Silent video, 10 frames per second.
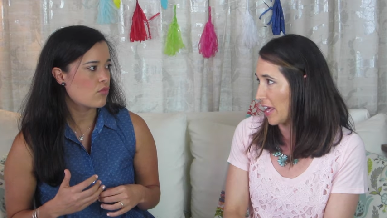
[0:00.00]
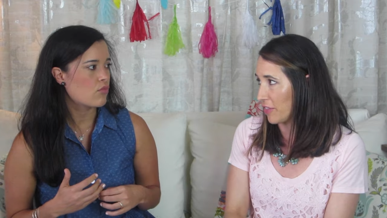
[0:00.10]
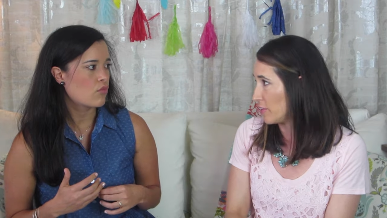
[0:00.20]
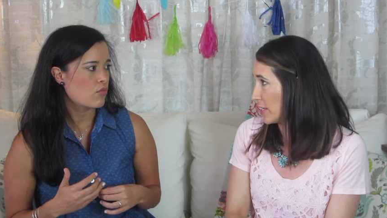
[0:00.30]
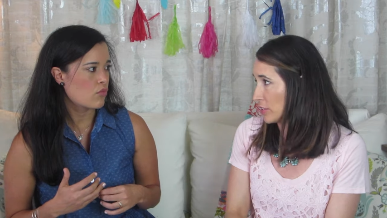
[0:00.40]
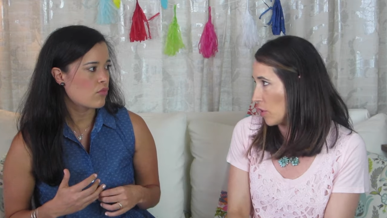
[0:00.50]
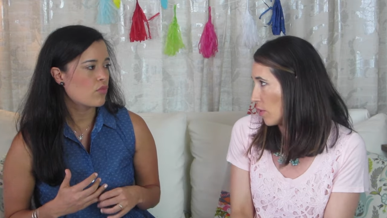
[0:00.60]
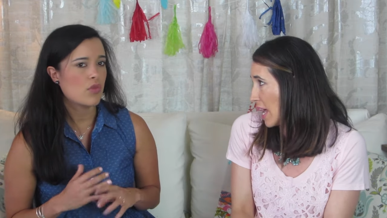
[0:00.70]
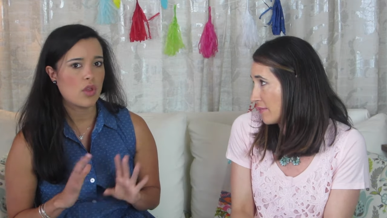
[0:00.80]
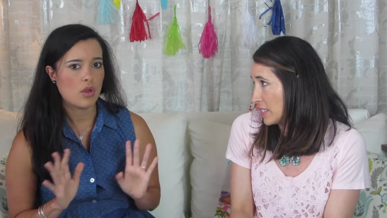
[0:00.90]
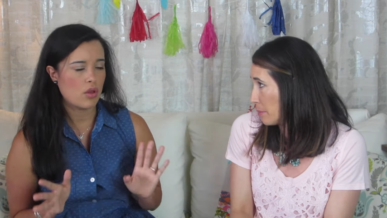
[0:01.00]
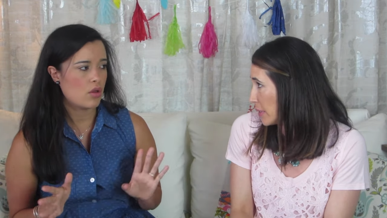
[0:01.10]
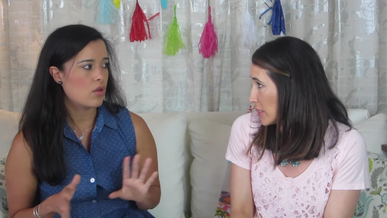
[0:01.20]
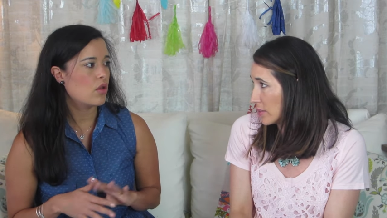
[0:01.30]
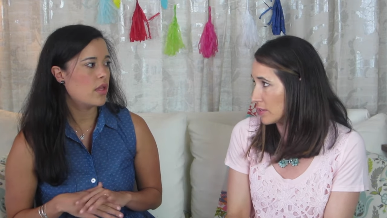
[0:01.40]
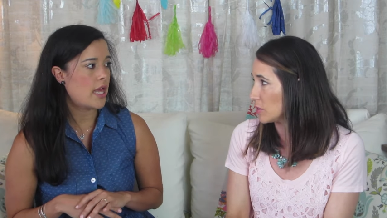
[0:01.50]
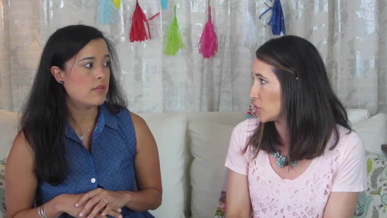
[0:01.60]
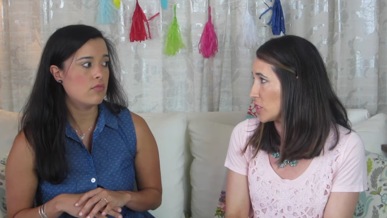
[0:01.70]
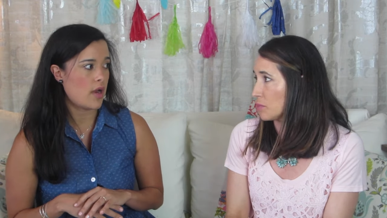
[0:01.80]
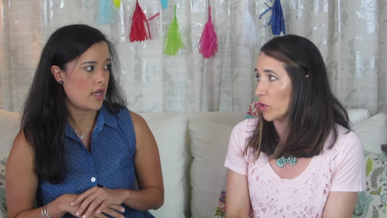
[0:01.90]
Speaker 1: out there that don't have zippers.
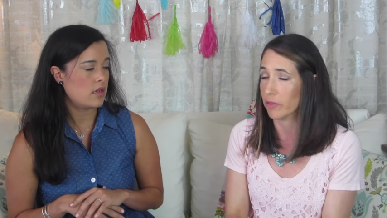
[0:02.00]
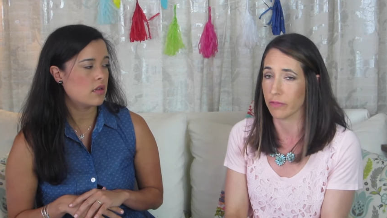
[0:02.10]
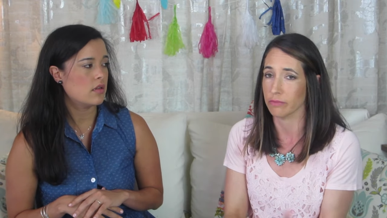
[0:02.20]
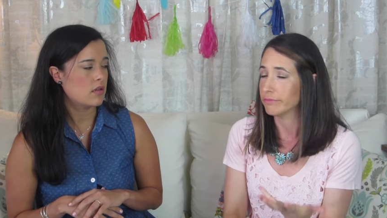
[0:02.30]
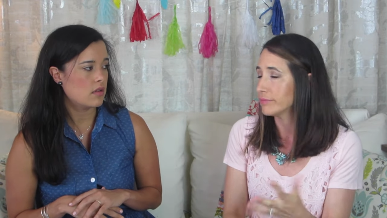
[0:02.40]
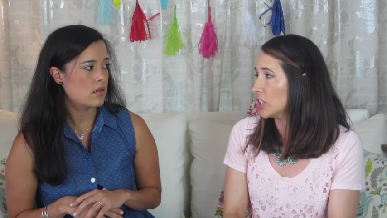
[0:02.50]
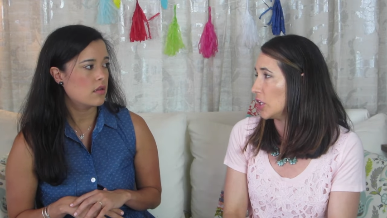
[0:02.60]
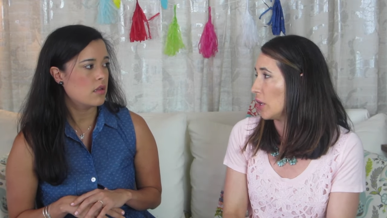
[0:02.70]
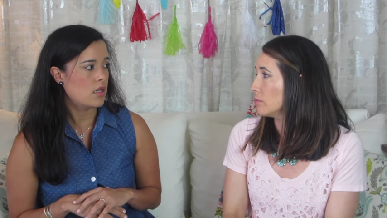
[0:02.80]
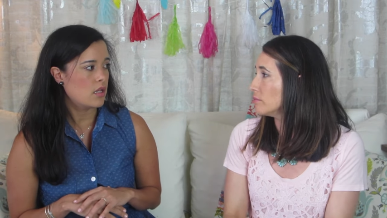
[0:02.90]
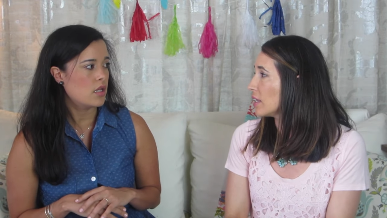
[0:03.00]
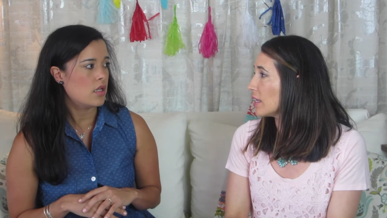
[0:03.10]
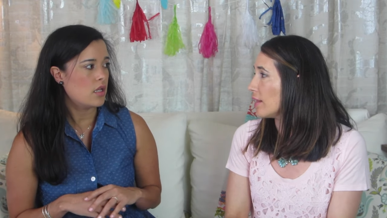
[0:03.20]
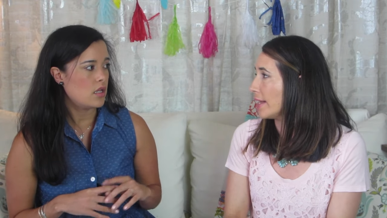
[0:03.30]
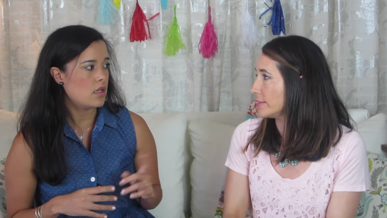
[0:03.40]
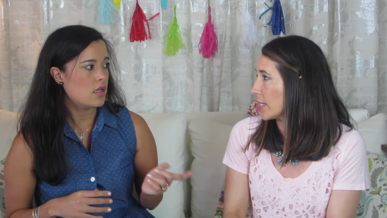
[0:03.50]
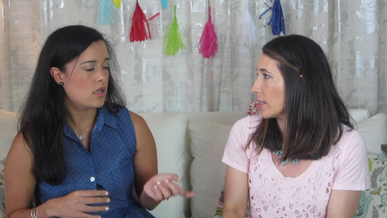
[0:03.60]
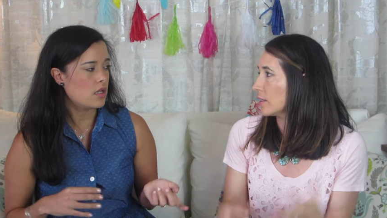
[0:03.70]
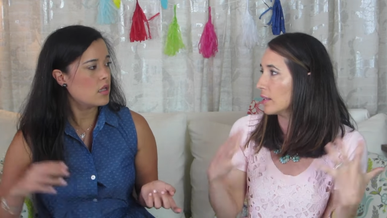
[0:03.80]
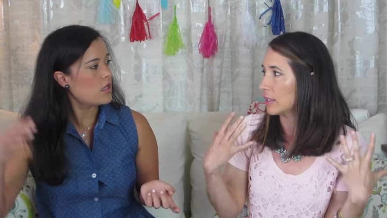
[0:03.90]
They're just right. more, you know,
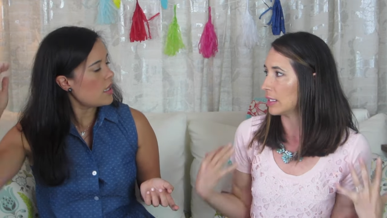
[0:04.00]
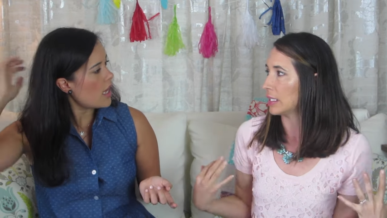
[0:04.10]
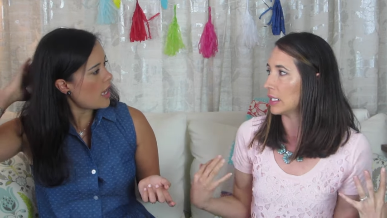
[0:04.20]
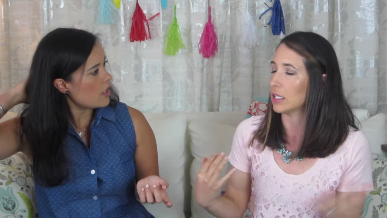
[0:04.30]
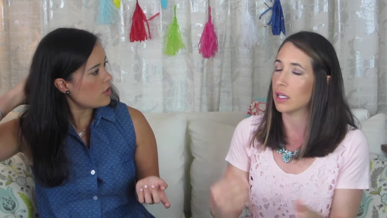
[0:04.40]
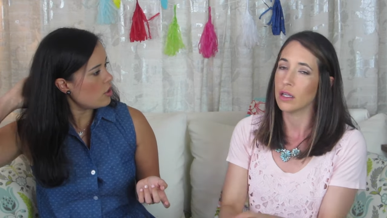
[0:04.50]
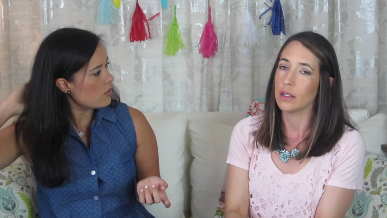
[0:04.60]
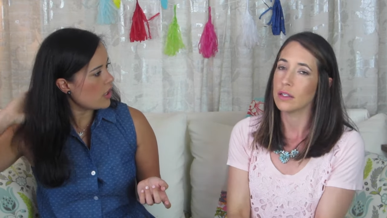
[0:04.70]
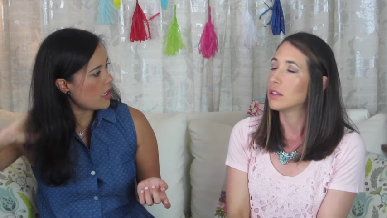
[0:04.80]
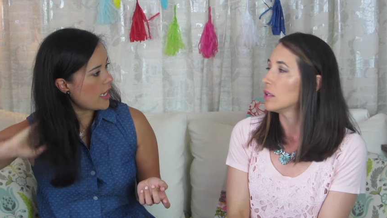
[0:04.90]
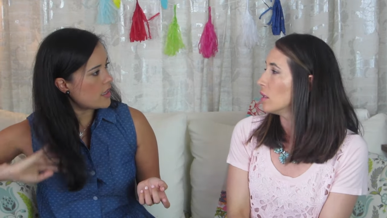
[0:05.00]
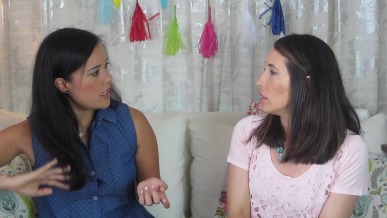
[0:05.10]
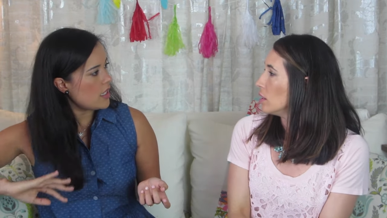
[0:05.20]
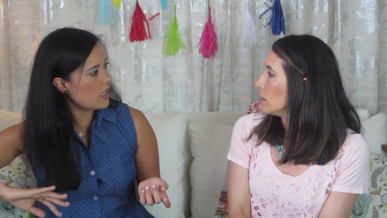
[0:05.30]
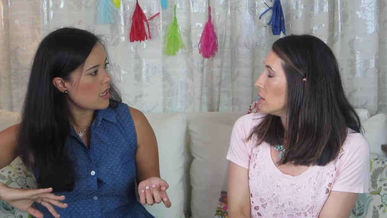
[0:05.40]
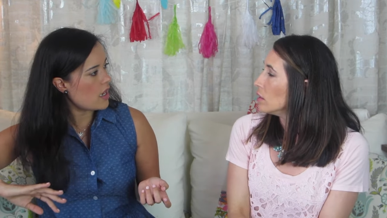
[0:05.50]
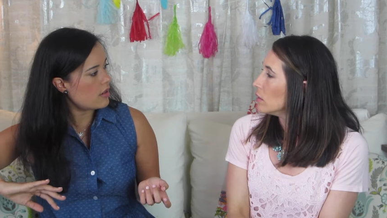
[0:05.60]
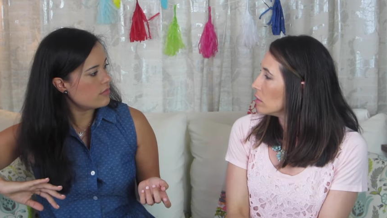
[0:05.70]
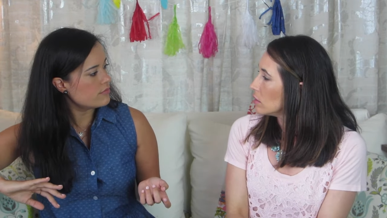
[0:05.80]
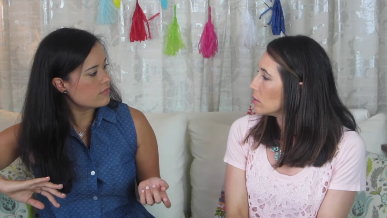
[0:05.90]
classic.
Speaker 2: Clean. Yeah. You really like the
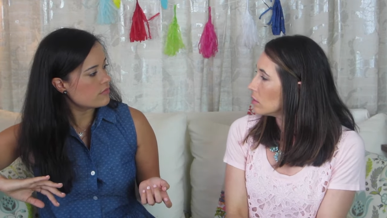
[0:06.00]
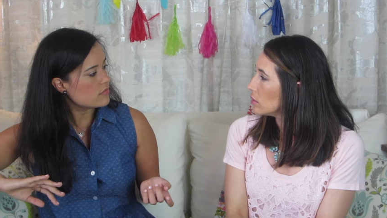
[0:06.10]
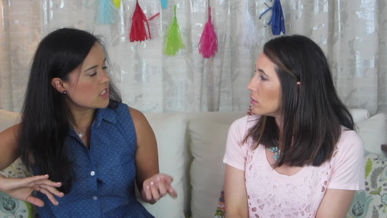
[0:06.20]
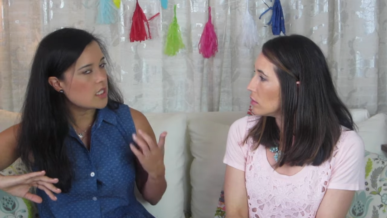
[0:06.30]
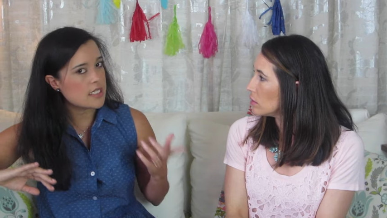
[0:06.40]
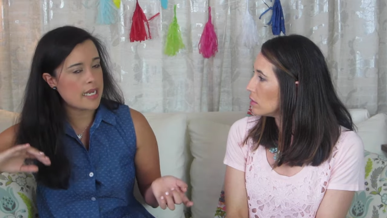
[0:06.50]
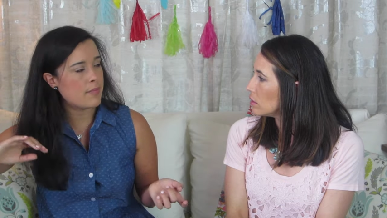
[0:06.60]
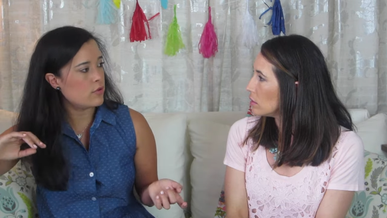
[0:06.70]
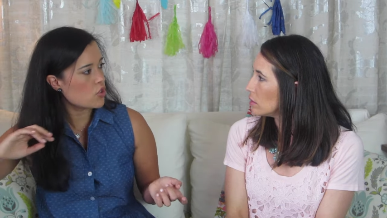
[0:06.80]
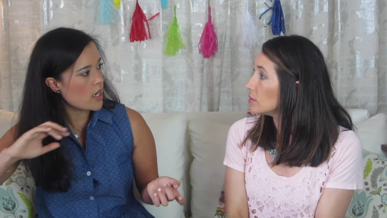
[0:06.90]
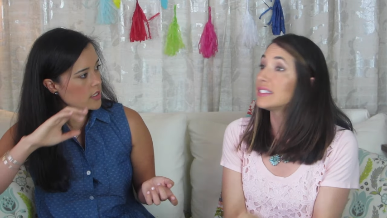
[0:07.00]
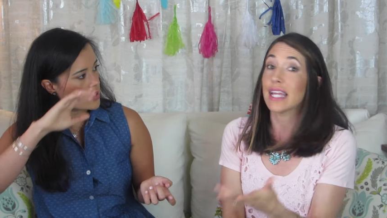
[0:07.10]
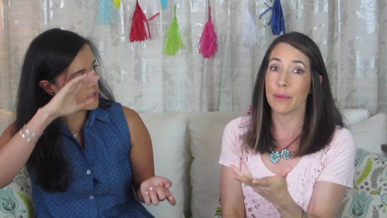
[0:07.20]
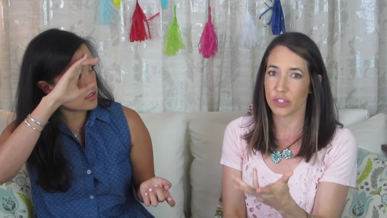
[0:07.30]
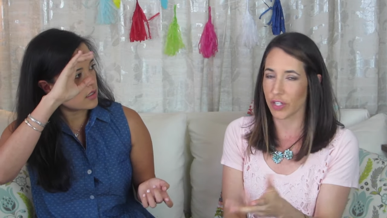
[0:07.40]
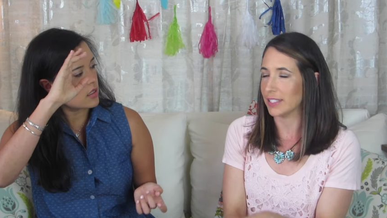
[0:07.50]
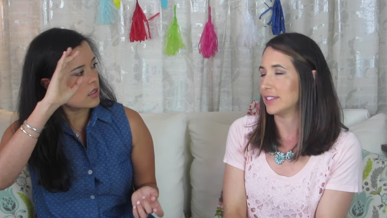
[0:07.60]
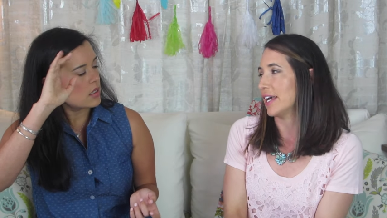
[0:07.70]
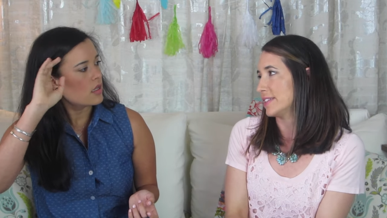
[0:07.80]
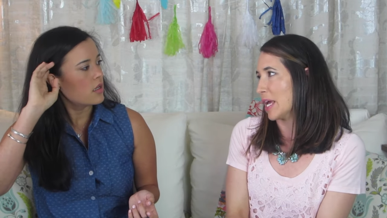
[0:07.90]
Speaker 1: staple dress. Staple
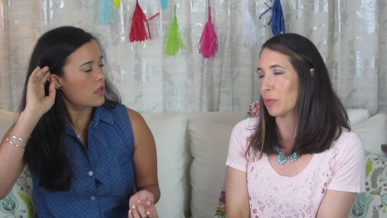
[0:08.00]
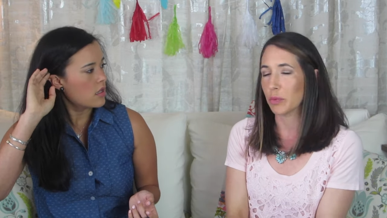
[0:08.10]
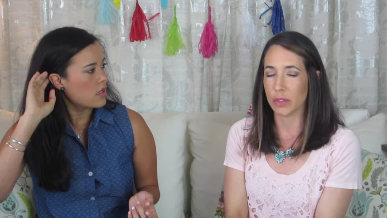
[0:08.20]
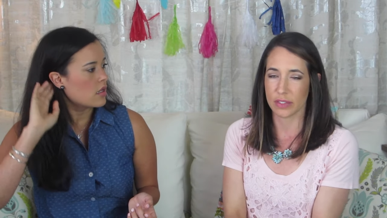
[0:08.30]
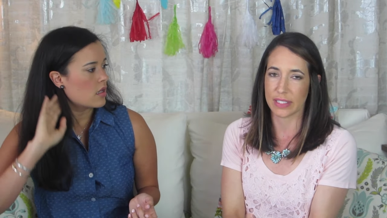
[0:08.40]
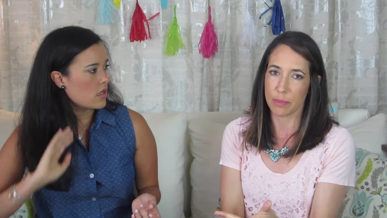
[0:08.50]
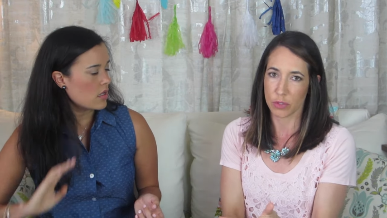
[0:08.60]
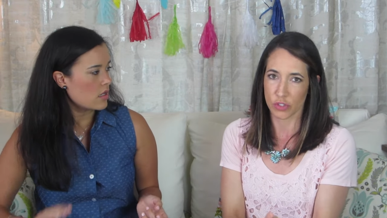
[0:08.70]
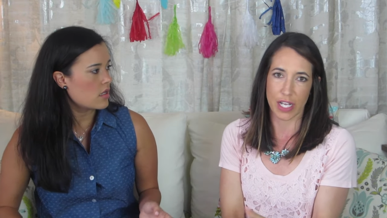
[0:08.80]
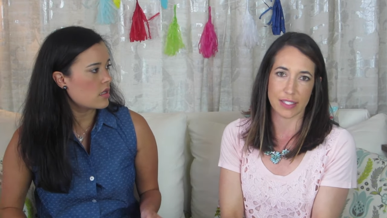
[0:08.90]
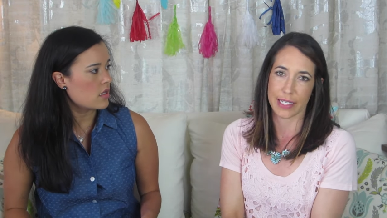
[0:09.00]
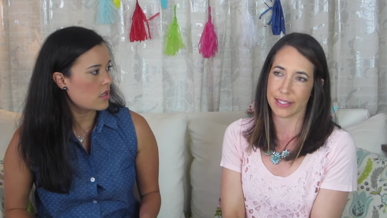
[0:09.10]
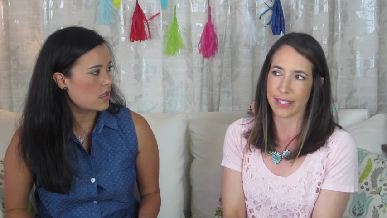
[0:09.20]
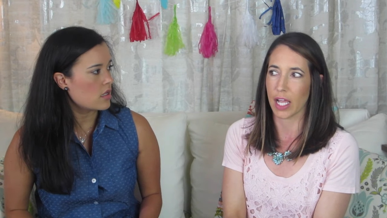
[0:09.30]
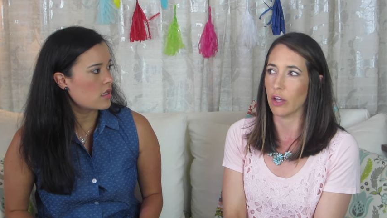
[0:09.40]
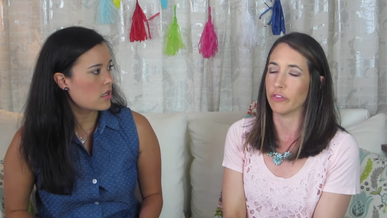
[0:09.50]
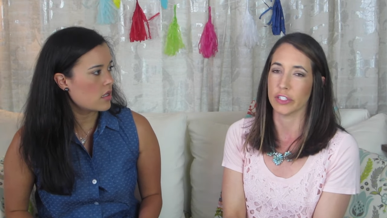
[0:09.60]
dress, yes. April Road staple dress. That's like a